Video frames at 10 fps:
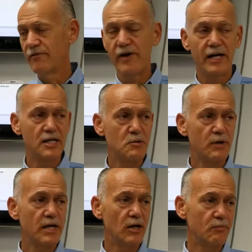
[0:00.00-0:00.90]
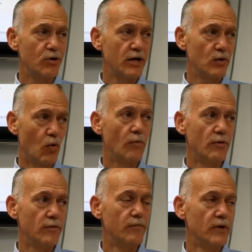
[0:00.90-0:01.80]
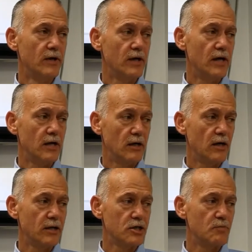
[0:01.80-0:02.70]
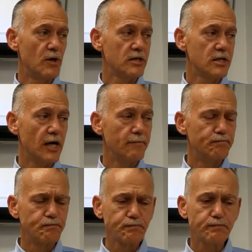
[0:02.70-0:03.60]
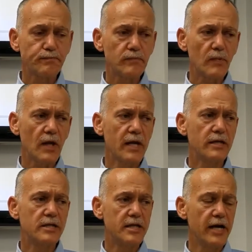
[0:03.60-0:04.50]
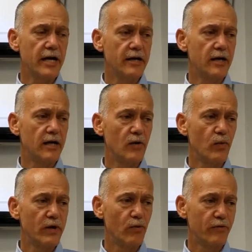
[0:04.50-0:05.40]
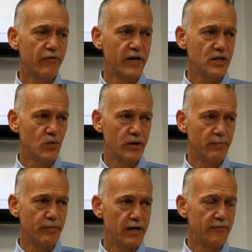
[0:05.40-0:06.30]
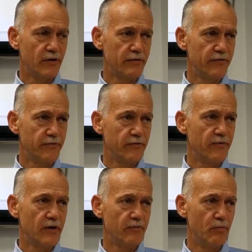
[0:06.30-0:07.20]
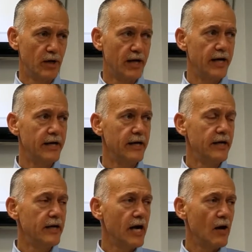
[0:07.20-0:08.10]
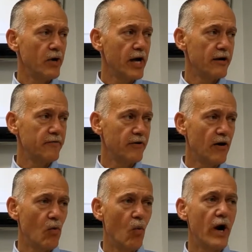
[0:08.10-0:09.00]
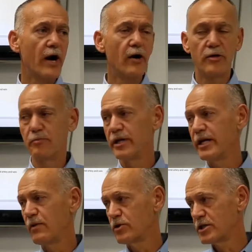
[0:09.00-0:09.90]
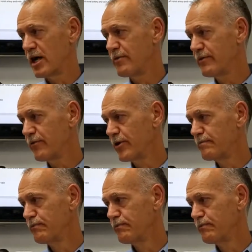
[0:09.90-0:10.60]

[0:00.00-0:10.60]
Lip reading: In fact, his spleen looked pretty normal, a little on the small side. Instead, we were faced with a belly full of blood, and we had to figure out where the bleeding was coming from.